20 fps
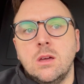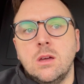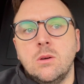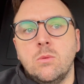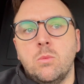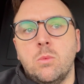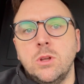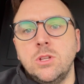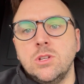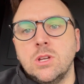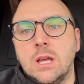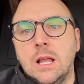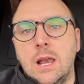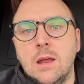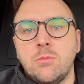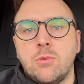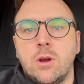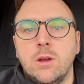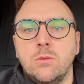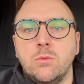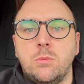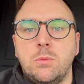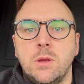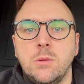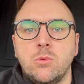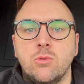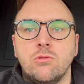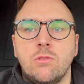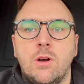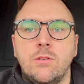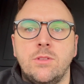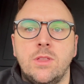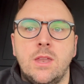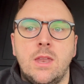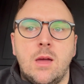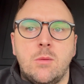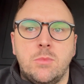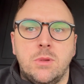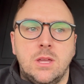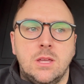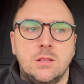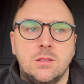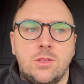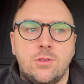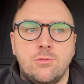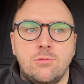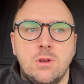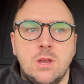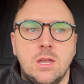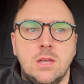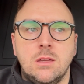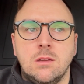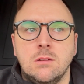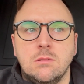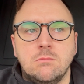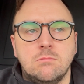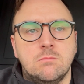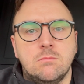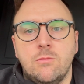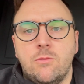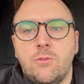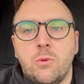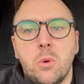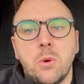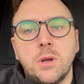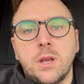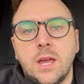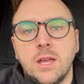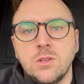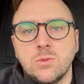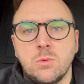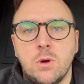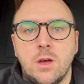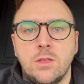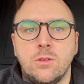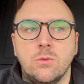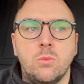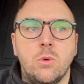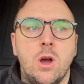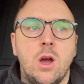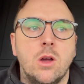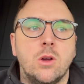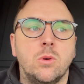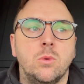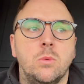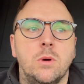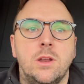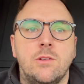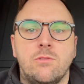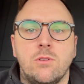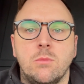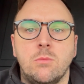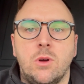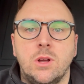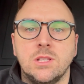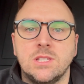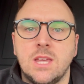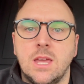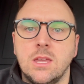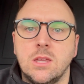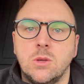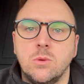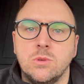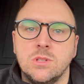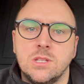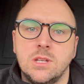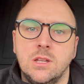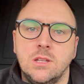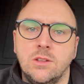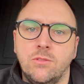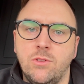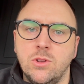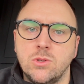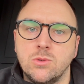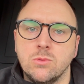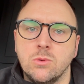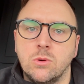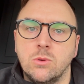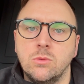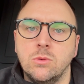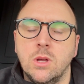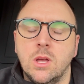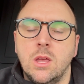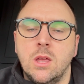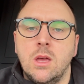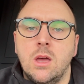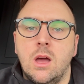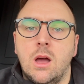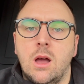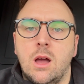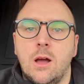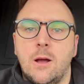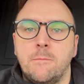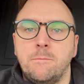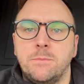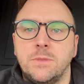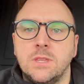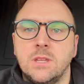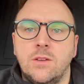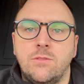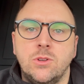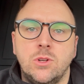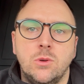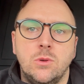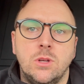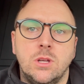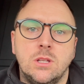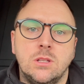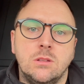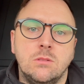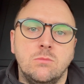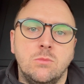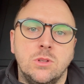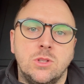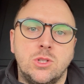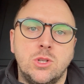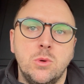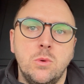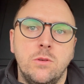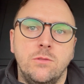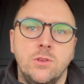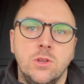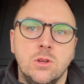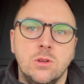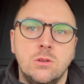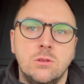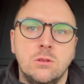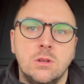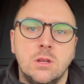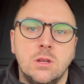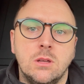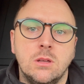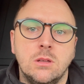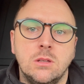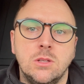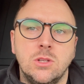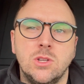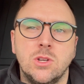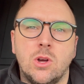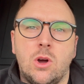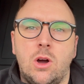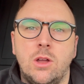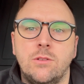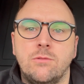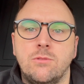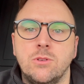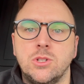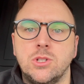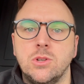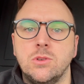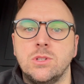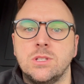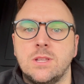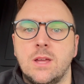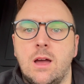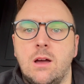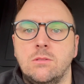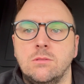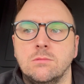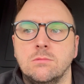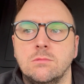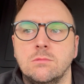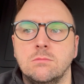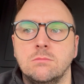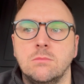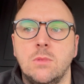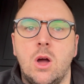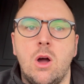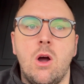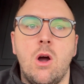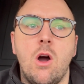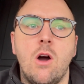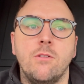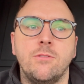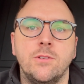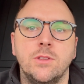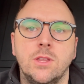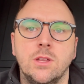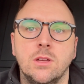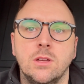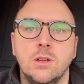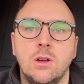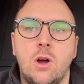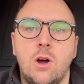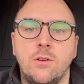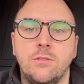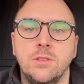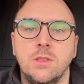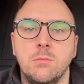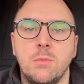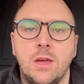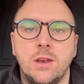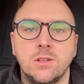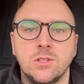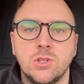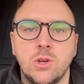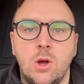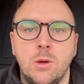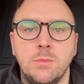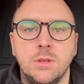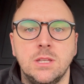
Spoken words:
When you collaborate with people, rather than that being 3-4 days worth of work or whatever it might take you as an individual, if you do it with two of you, you kind of reduce down half of the amount of time.